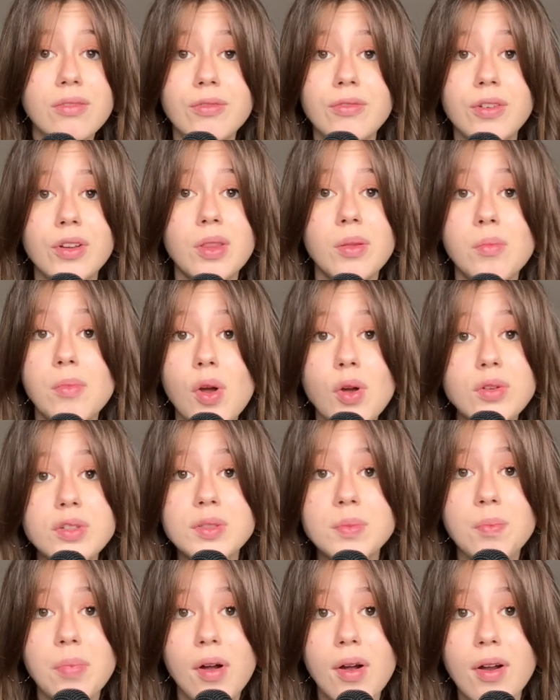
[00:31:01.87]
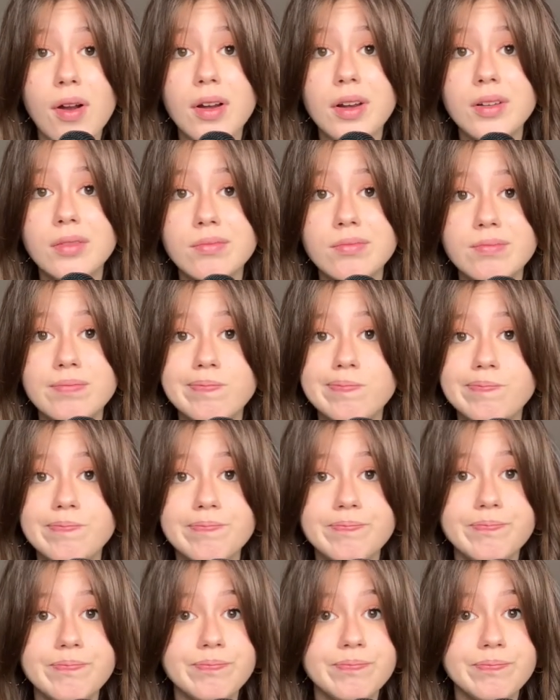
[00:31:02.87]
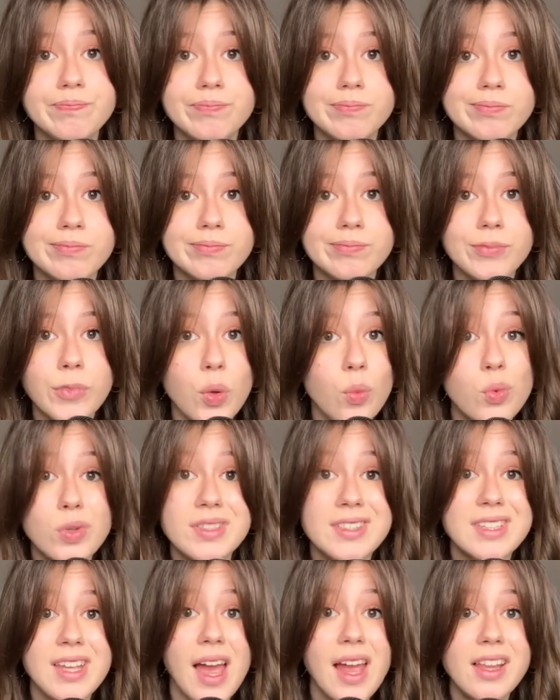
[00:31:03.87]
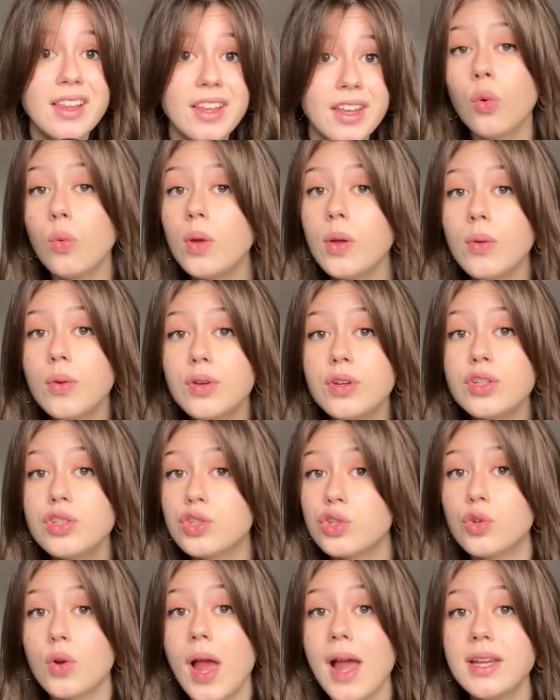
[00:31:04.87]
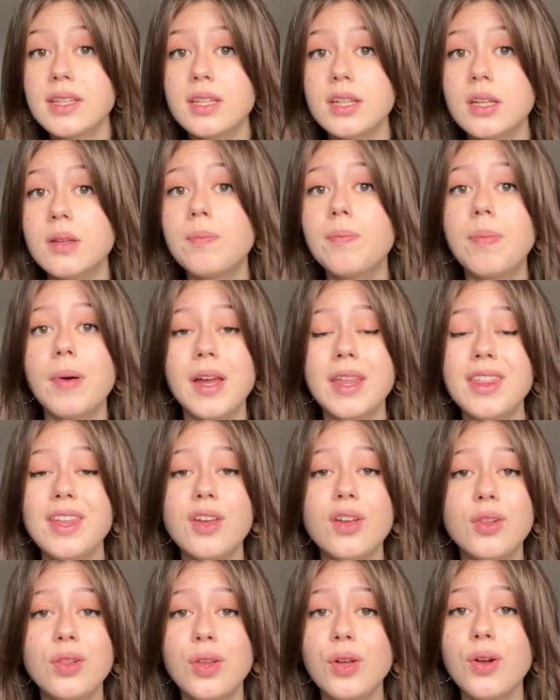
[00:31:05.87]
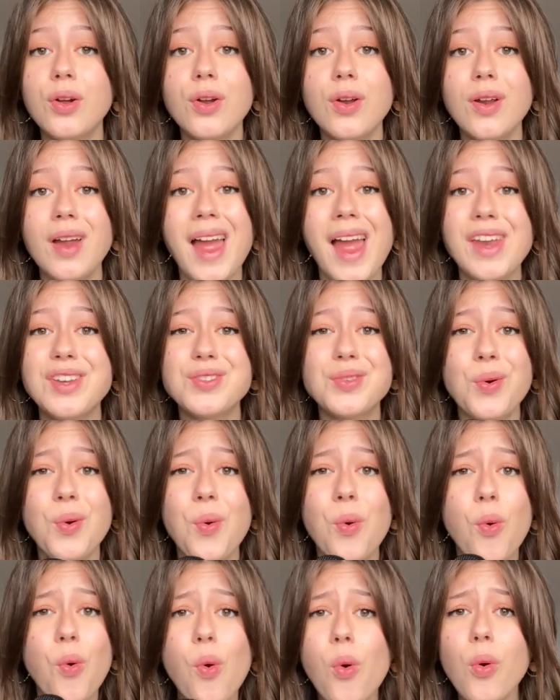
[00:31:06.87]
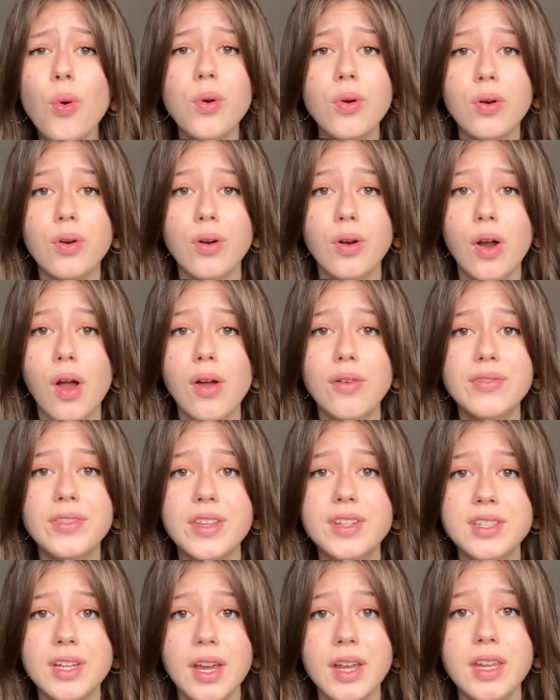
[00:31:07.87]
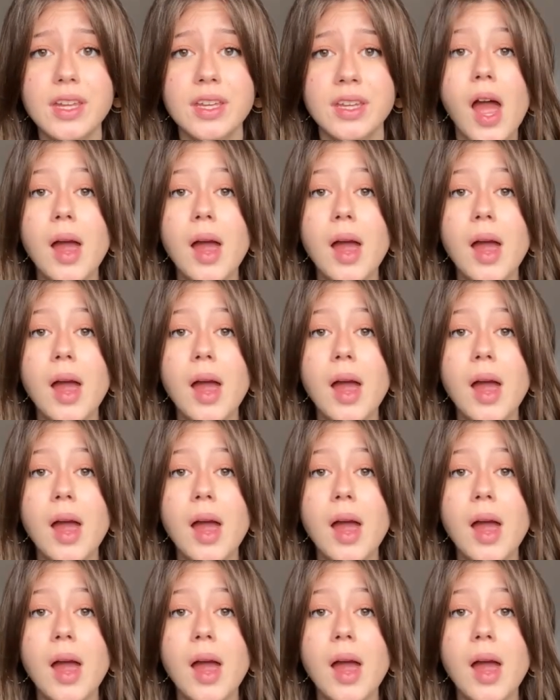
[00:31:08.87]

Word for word: for the most part, was silent. We were distracted by the allure and horror of the Titan.